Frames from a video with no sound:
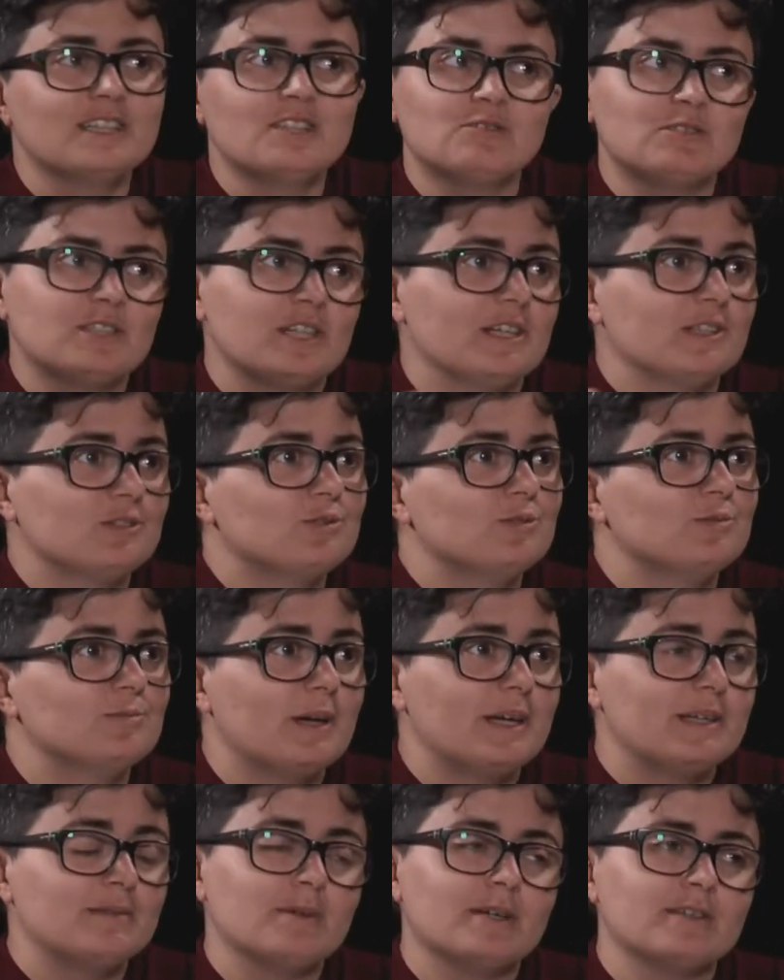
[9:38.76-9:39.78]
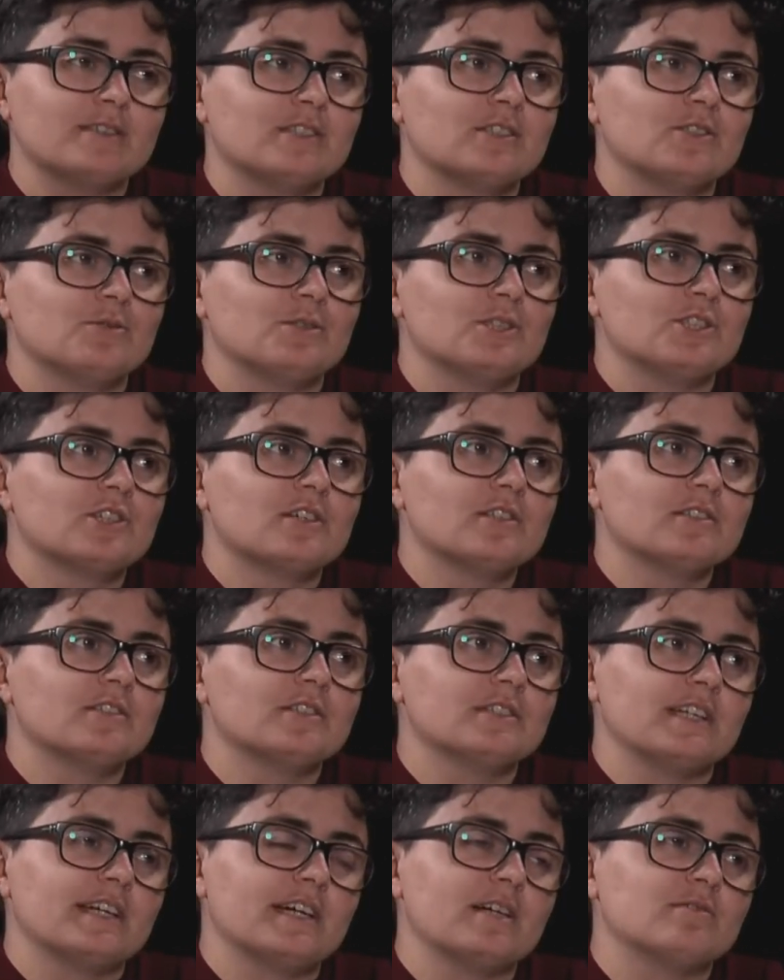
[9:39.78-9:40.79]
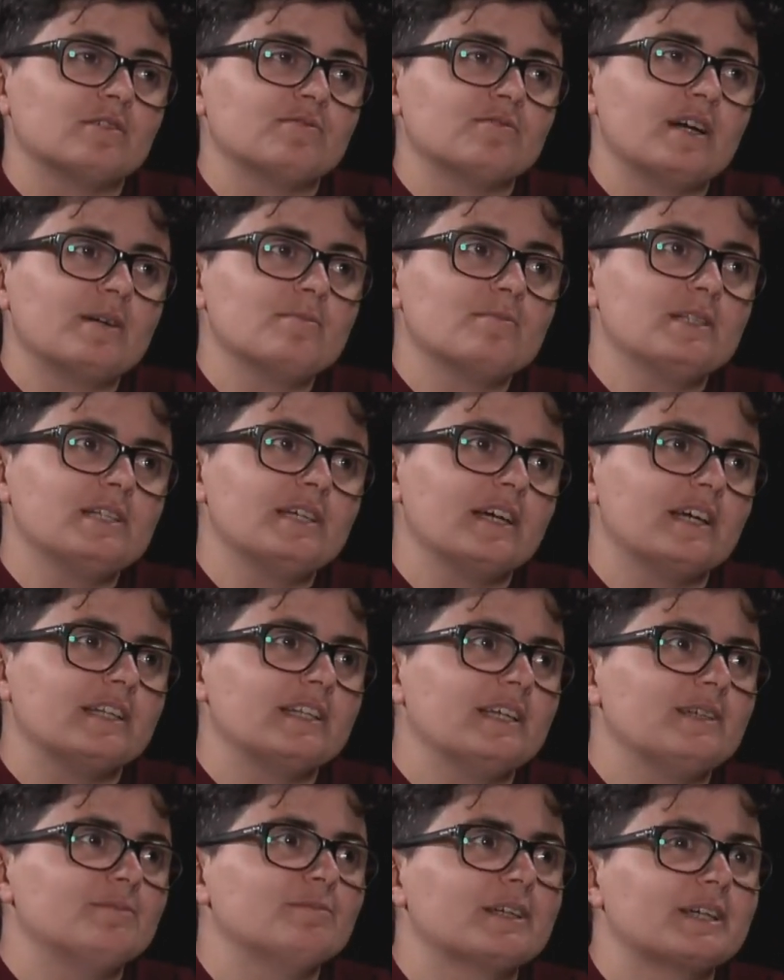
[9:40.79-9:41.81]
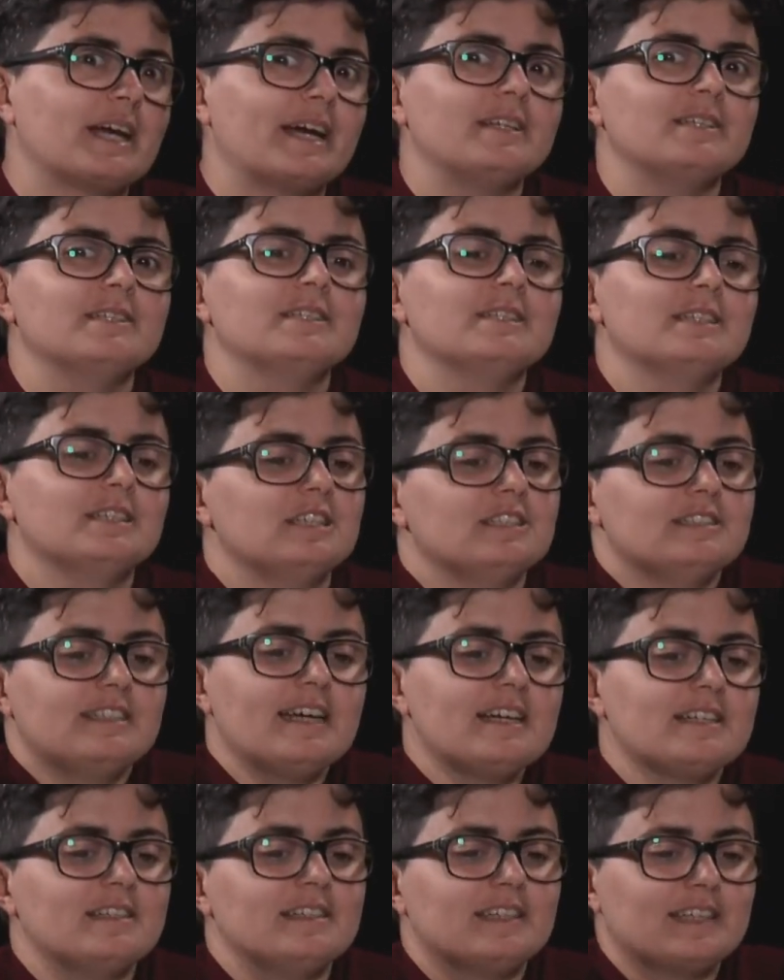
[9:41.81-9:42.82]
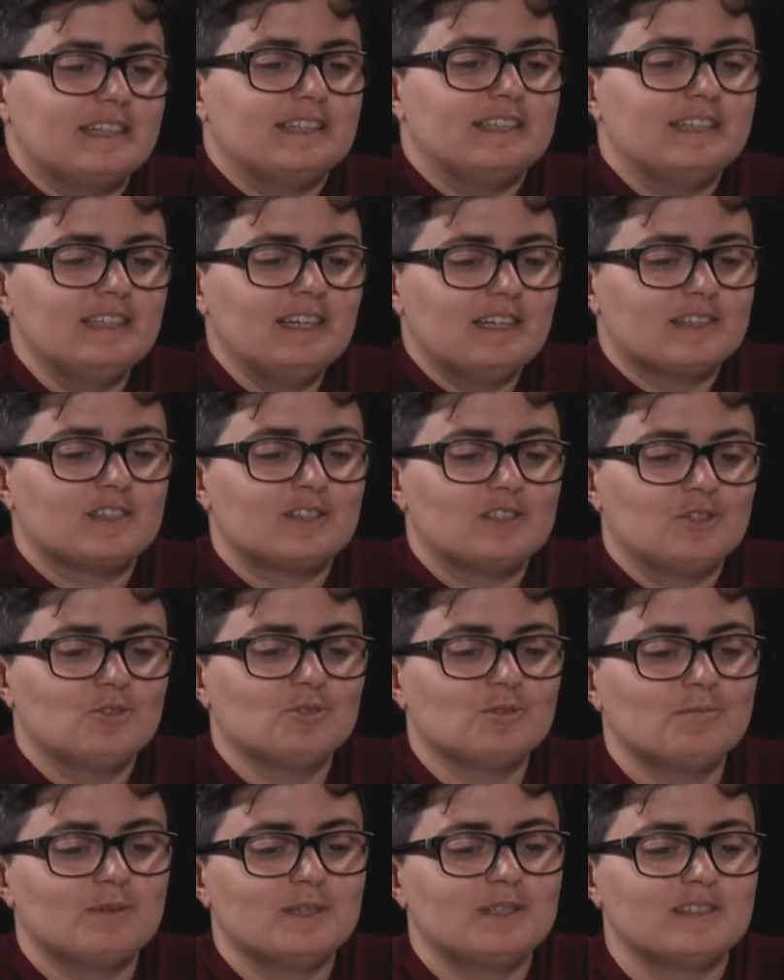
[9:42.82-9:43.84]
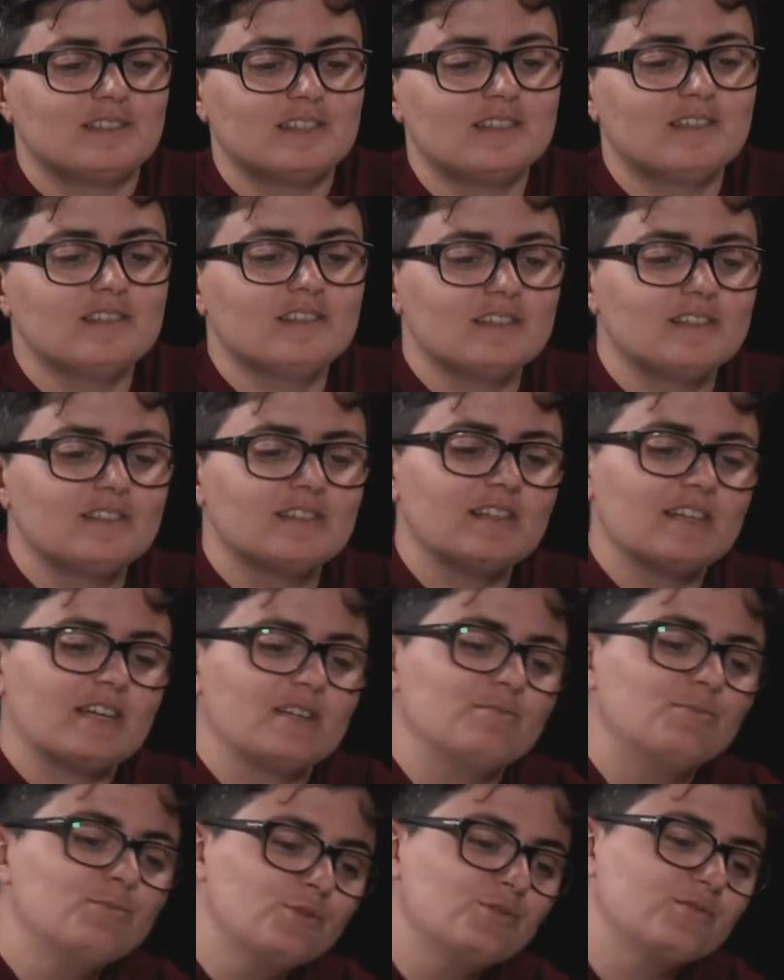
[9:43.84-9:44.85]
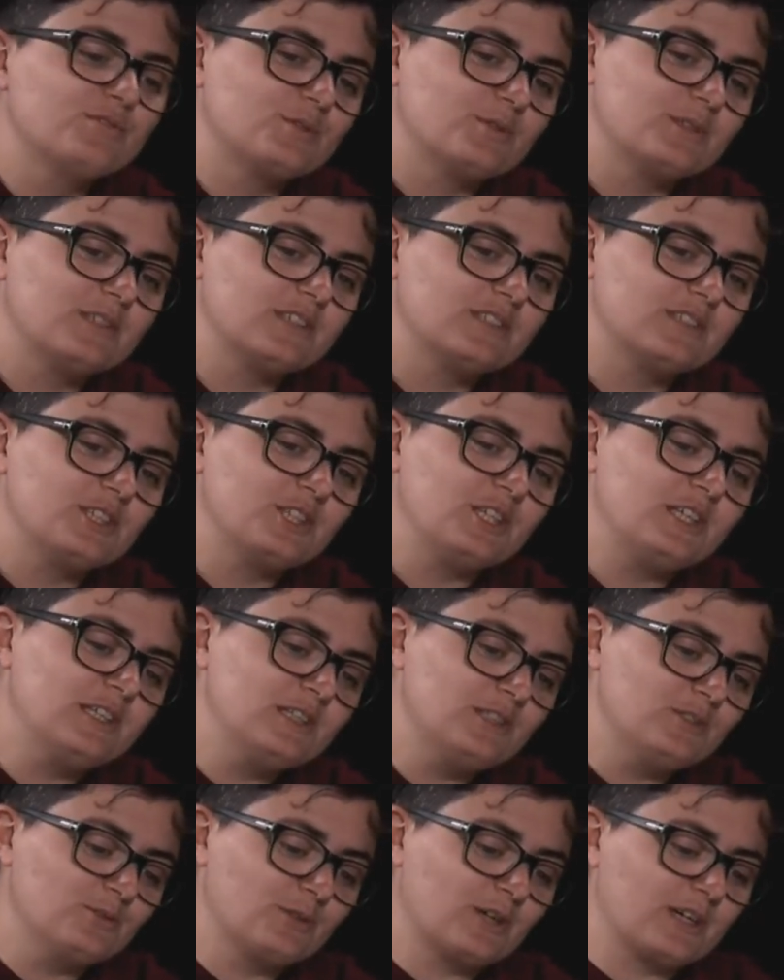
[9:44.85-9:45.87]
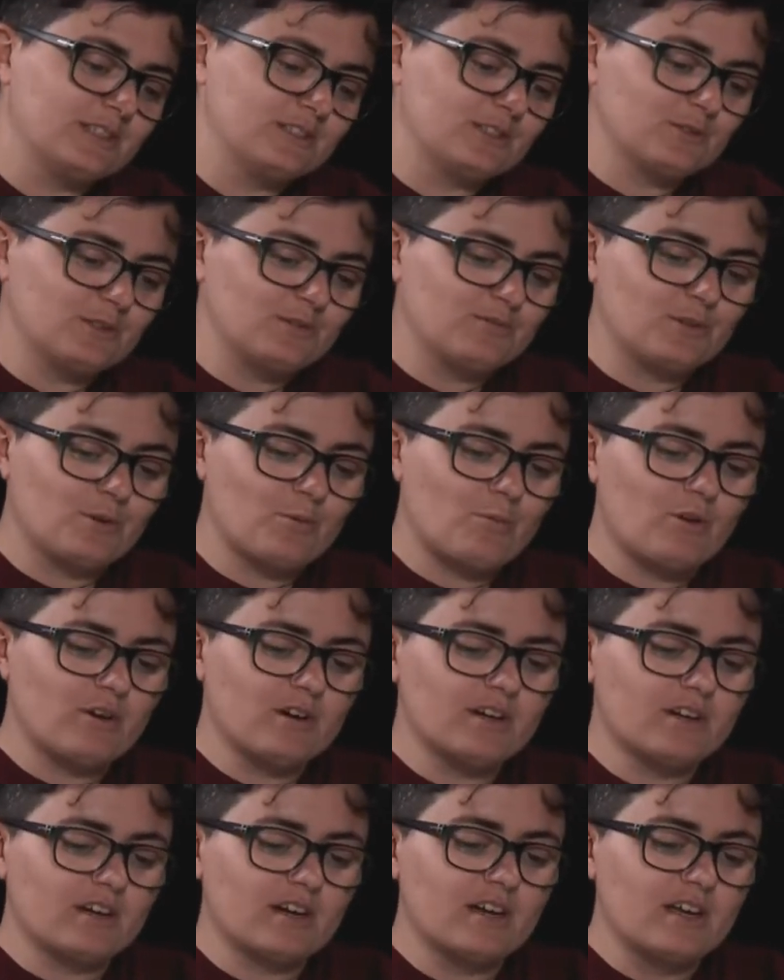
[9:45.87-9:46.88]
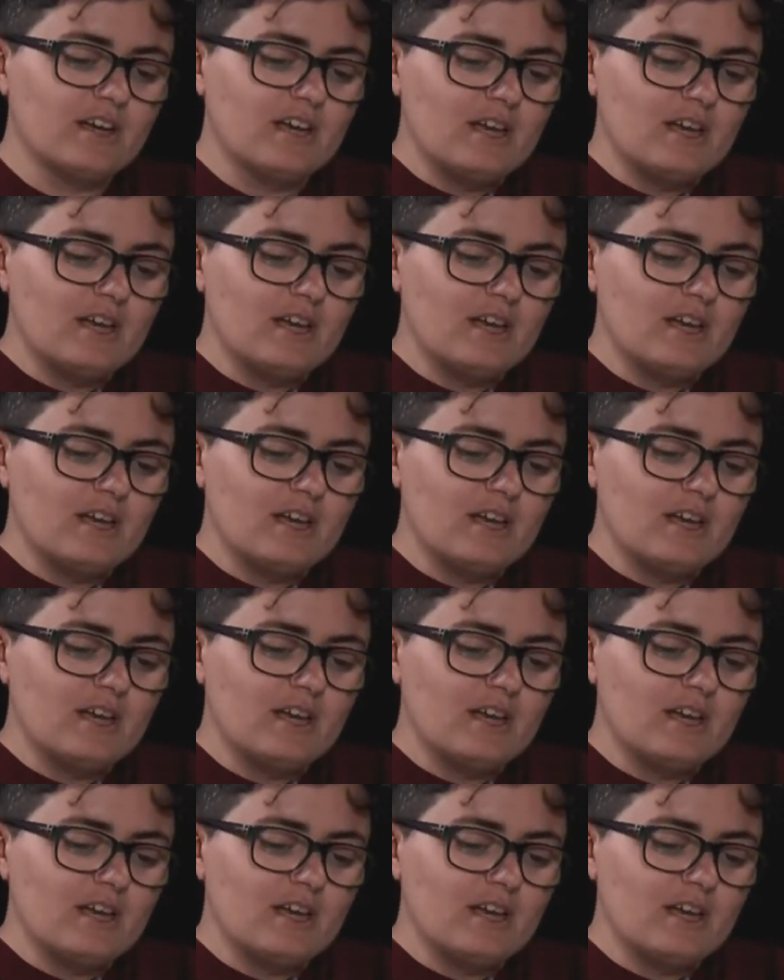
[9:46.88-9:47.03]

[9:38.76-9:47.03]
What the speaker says: say, two men married to each other and they have a family and they can technically, as European citizens, they can move to another EU country for work.